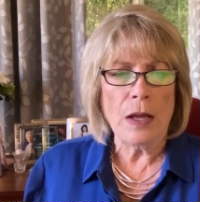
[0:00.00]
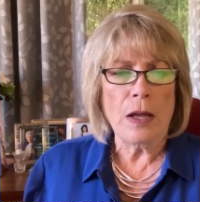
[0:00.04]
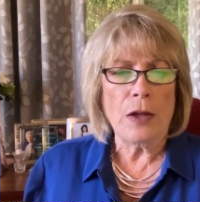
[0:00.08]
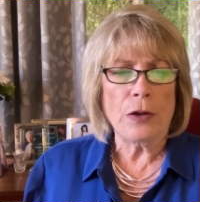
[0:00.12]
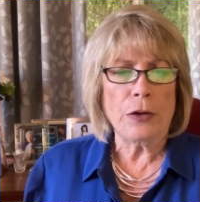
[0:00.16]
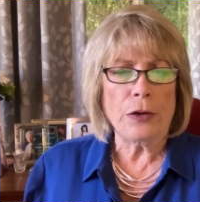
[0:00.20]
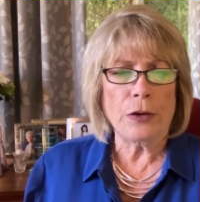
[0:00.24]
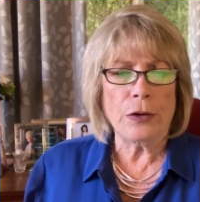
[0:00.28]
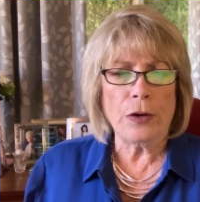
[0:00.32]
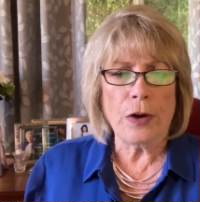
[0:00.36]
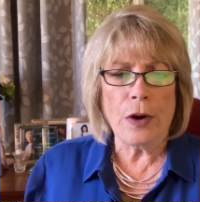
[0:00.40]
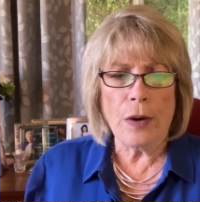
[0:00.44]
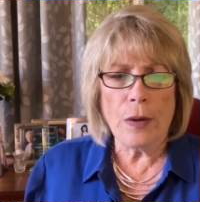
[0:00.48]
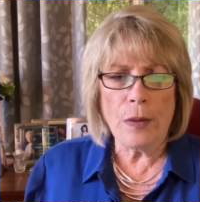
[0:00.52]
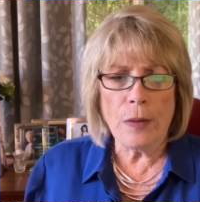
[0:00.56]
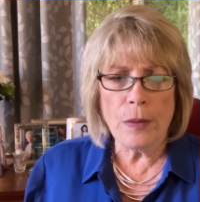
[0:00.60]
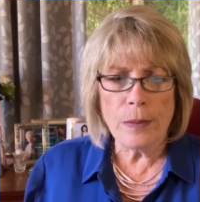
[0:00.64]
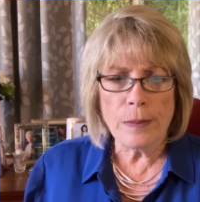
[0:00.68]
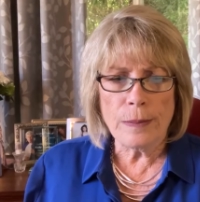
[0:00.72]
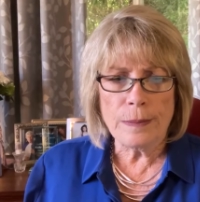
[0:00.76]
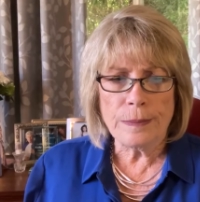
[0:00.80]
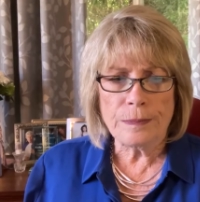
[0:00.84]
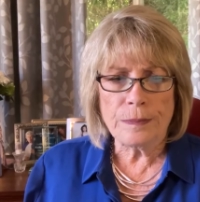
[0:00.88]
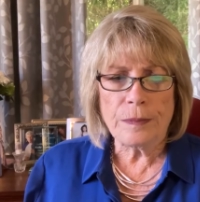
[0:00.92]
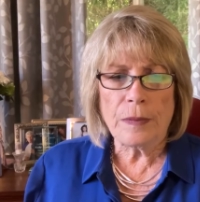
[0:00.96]
You know,
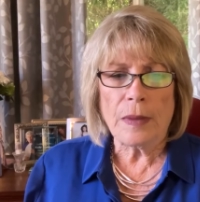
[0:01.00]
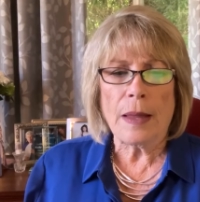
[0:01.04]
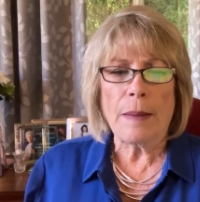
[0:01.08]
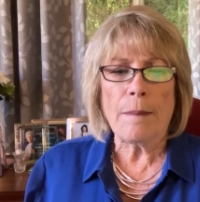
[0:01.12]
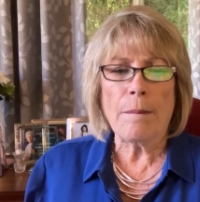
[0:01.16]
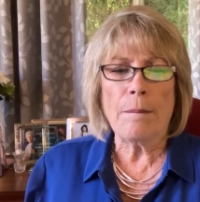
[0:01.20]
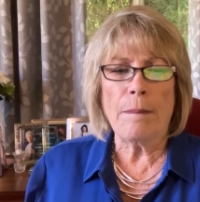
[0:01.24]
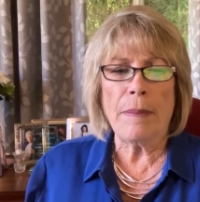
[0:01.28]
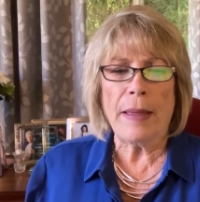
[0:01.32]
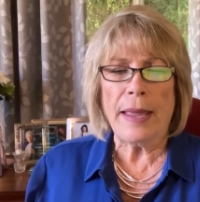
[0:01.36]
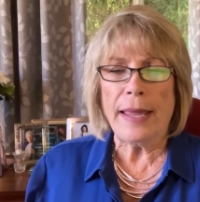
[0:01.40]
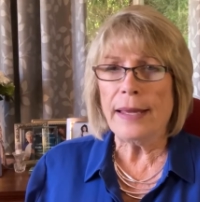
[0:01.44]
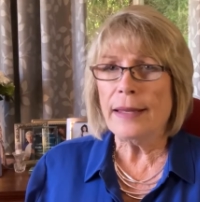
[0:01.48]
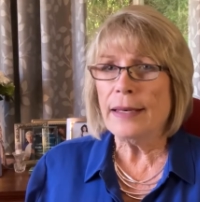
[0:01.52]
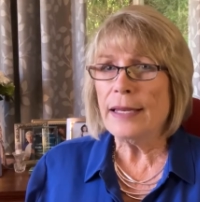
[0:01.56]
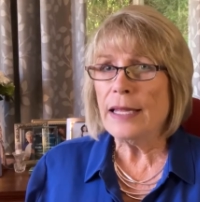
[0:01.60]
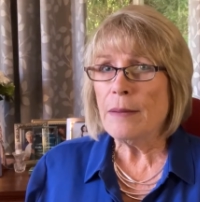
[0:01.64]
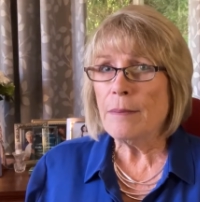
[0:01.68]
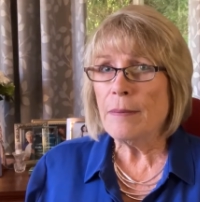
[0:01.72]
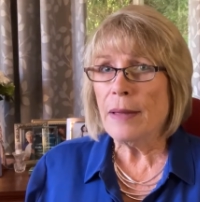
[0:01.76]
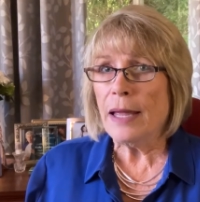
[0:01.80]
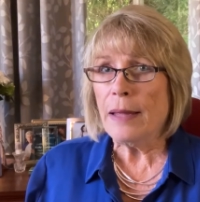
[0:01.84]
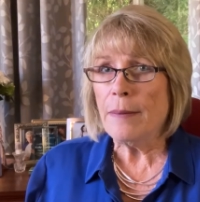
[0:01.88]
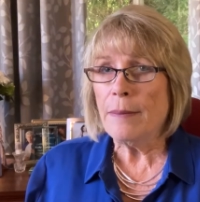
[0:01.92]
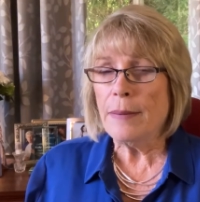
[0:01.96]
Bailey
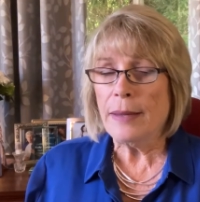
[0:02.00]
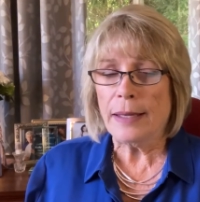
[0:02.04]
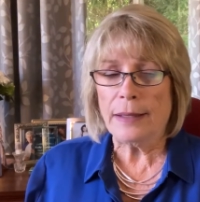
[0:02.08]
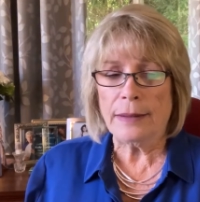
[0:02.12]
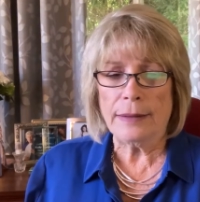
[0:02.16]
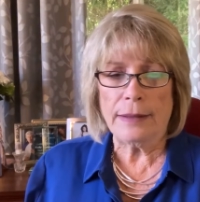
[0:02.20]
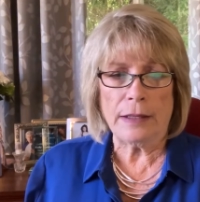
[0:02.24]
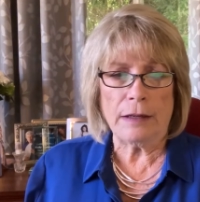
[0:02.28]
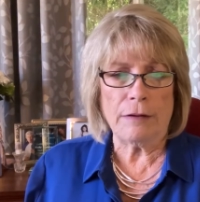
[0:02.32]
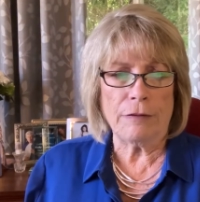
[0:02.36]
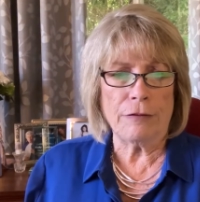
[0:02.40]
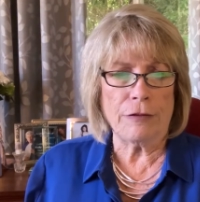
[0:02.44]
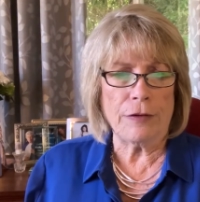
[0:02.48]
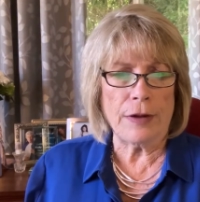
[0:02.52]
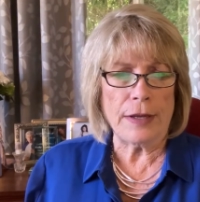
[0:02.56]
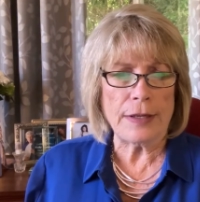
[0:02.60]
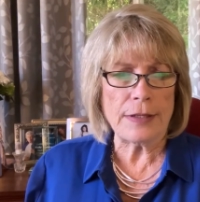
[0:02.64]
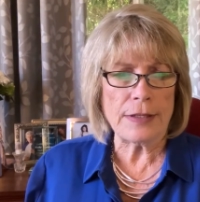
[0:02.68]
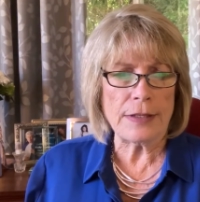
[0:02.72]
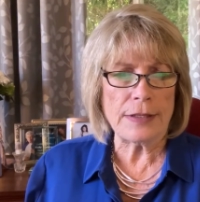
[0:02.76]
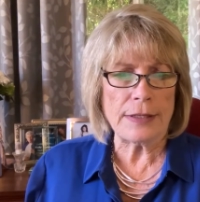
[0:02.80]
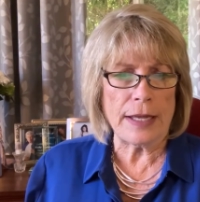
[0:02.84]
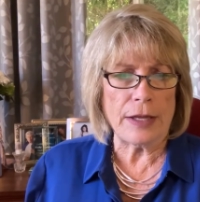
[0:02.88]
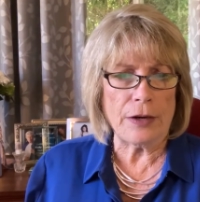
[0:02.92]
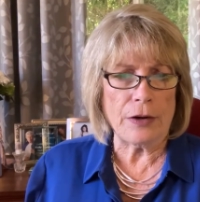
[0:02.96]
may be a little front and
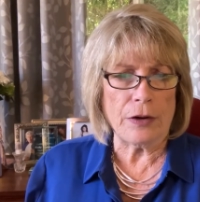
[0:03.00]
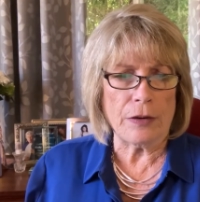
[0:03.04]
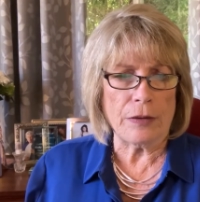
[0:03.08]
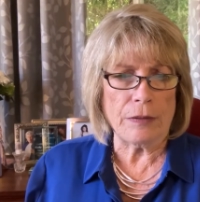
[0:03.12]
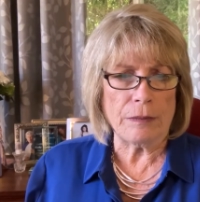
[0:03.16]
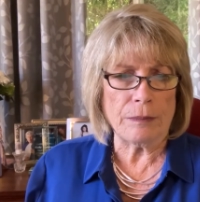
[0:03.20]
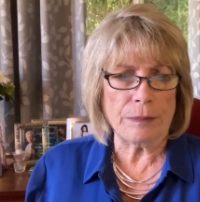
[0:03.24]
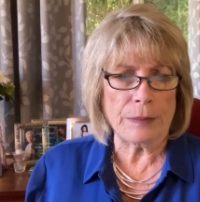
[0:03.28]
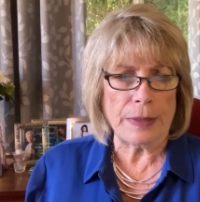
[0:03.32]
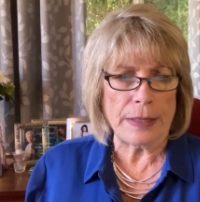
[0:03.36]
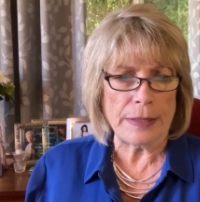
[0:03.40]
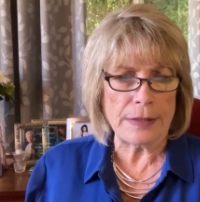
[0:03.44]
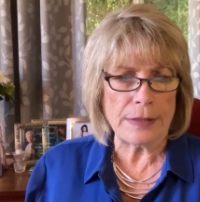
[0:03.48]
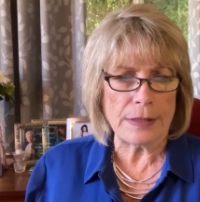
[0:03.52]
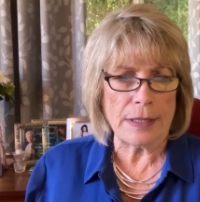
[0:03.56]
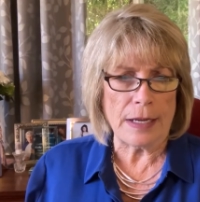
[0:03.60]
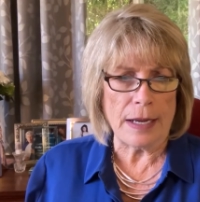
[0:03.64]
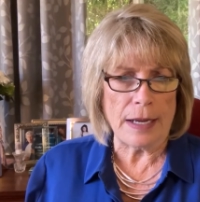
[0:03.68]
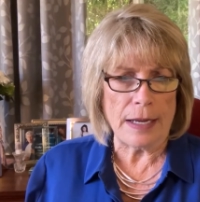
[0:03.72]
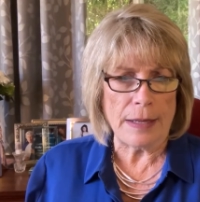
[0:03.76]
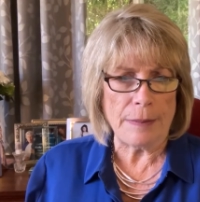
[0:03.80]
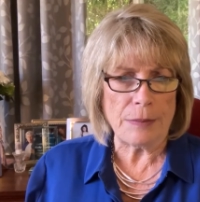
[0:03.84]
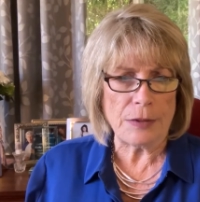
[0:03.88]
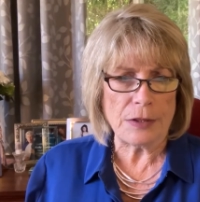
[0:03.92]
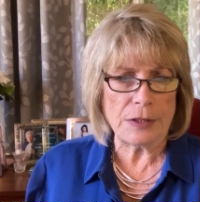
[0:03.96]
center at
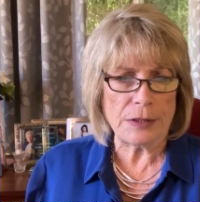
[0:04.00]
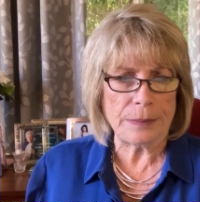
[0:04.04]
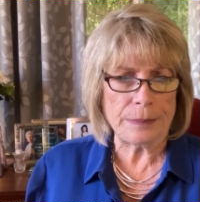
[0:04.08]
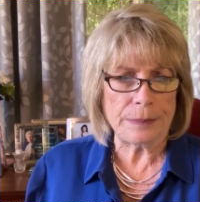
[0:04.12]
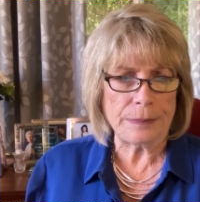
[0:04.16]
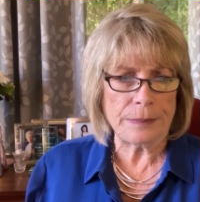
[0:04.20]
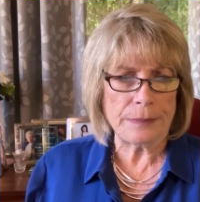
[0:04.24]
times,